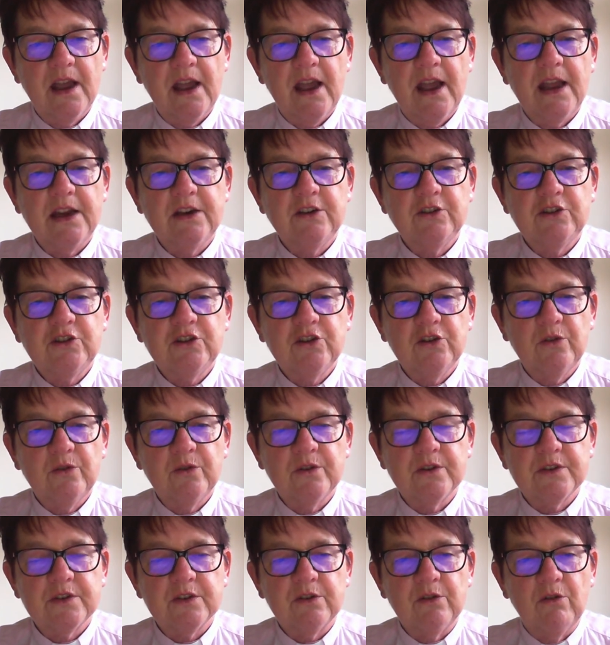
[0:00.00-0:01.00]

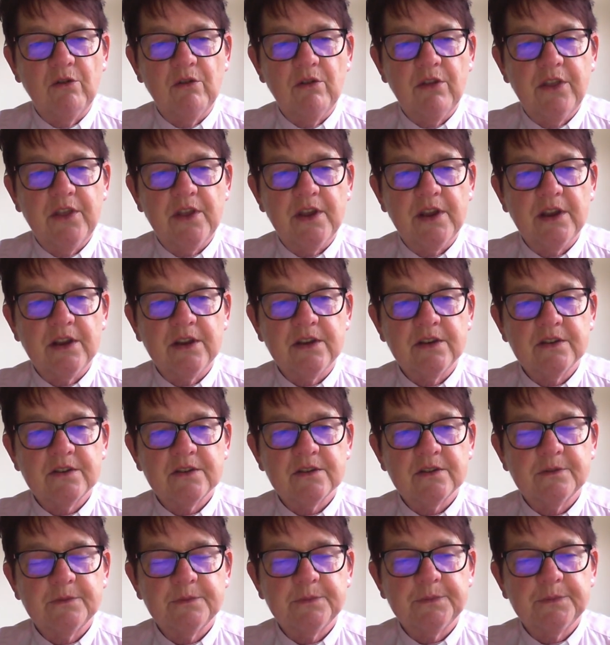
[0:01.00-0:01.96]
endures all things."